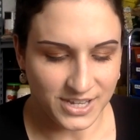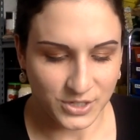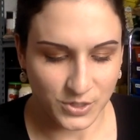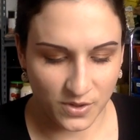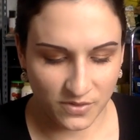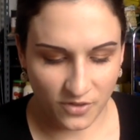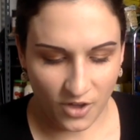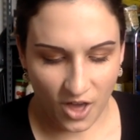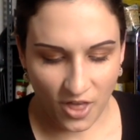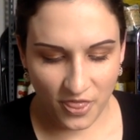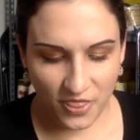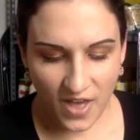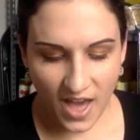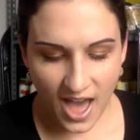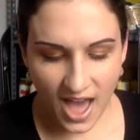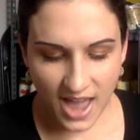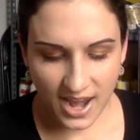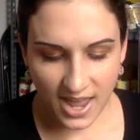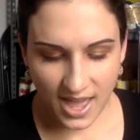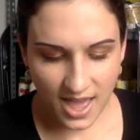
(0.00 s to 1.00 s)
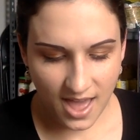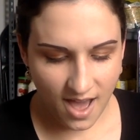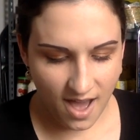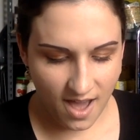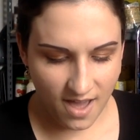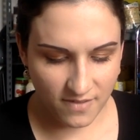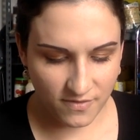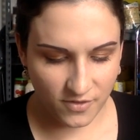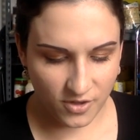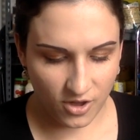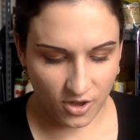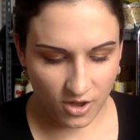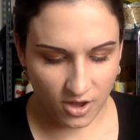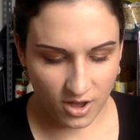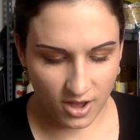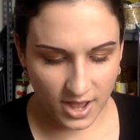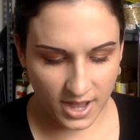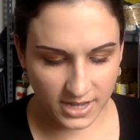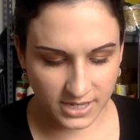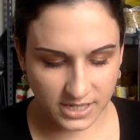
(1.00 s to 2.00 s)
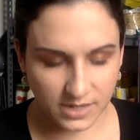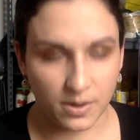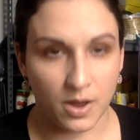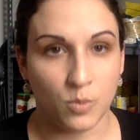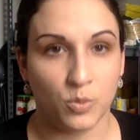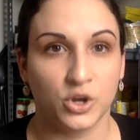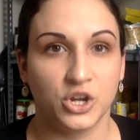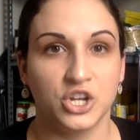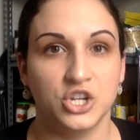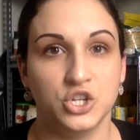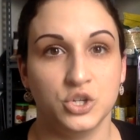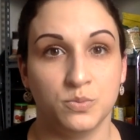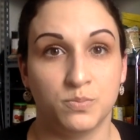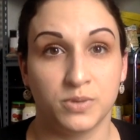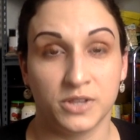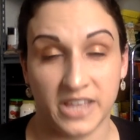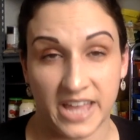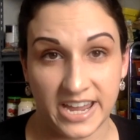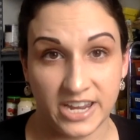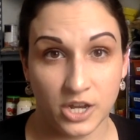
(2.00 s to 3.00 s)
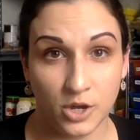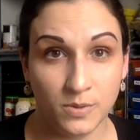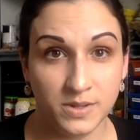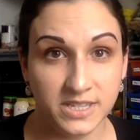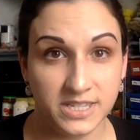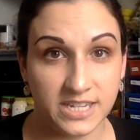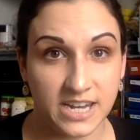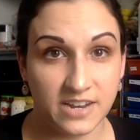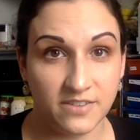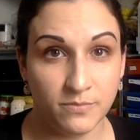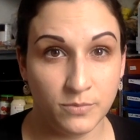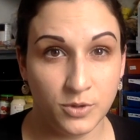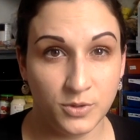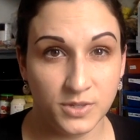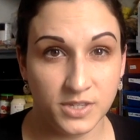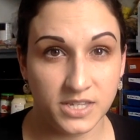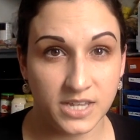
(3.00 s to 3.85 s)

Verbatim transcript: So I've got that. I've got, we're going to do Play-Doh instead of moon